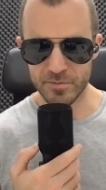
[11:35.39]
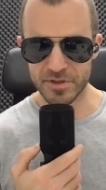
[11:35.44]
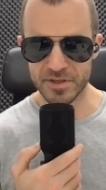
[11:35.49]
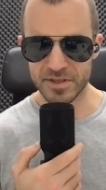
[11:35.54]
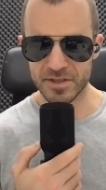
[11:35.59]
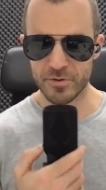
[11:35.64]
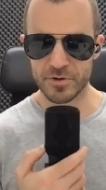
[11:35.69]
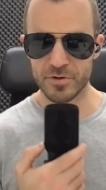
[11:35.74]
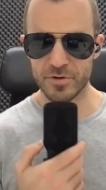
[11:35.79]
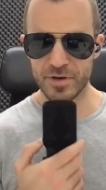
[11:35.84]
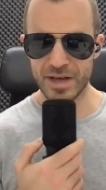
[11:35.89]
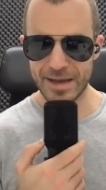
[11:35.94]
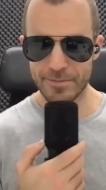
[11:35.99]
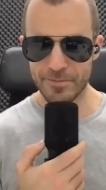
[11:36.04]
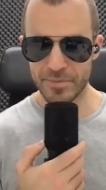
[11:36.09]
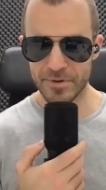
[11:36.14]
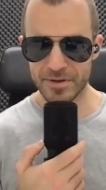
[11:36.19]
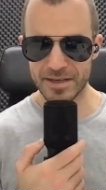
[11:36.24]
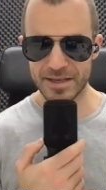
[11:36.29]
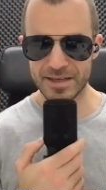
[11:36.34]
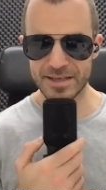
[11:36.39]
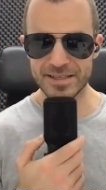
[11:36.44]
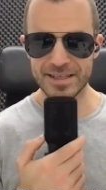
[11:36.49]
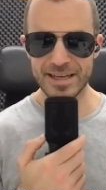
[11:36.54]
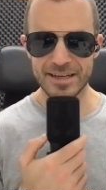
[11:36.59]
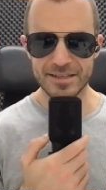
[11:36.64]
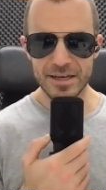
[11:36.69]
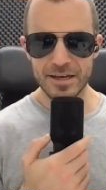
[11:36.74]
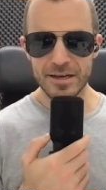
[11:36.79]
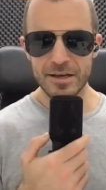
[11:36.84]
what's going to happen is
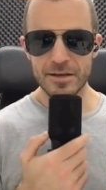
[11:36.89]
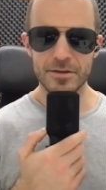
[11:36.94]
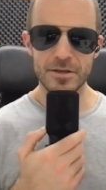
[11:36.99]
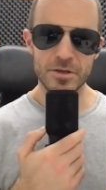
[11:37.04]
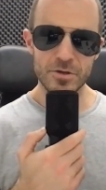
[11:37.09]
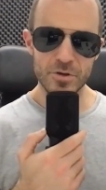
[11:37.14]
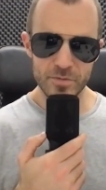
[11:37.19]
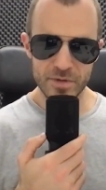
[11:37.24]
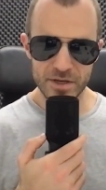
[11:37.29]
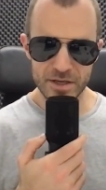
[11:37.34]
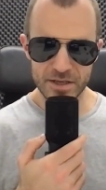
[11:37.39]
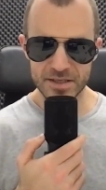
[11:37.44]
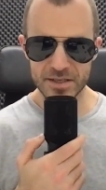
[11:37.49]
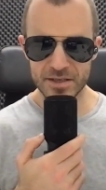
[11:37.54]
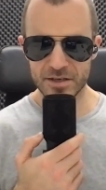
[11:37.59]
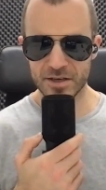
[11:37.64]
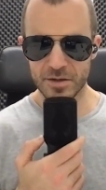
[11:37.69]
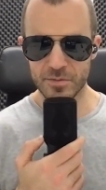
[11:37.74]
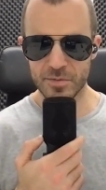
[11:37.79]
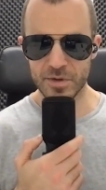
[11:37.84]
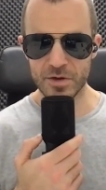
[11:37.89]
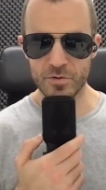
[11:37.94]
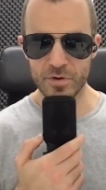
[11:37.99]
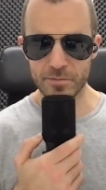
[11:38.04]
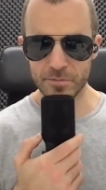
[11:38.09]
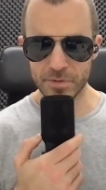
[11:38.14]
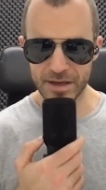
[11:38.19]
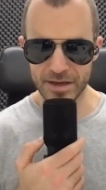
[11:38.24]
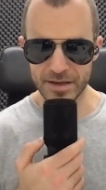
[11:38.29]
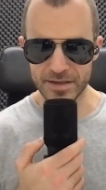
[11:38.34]
that the human isn't going to be
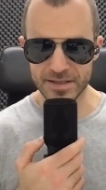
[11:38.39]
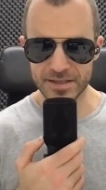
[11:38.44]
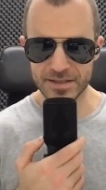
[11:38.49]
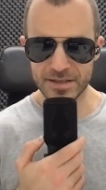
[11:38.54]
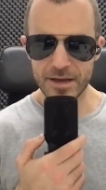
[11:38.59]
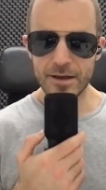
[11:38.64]
replaced.